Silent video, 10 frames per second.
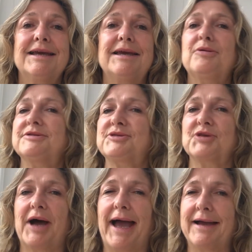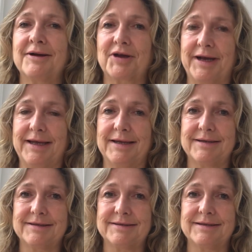He was so angry
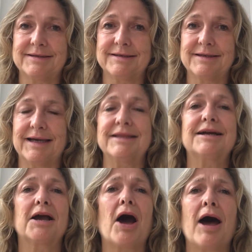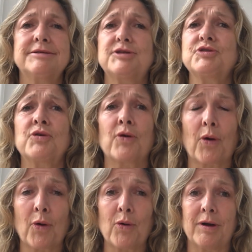and the God so
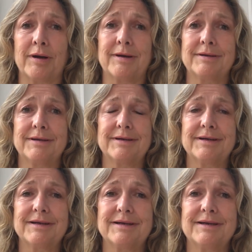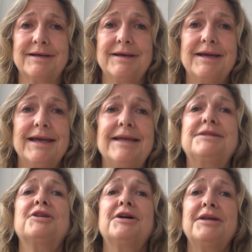cruel.
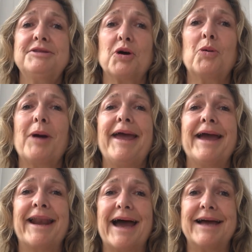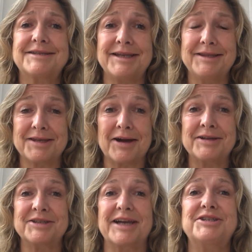He turned away, and as he
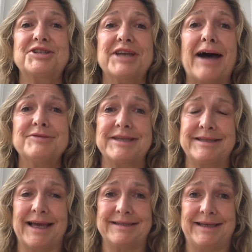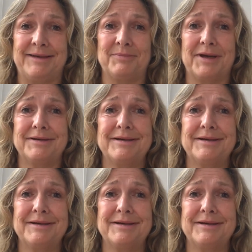turned, I shouted at him,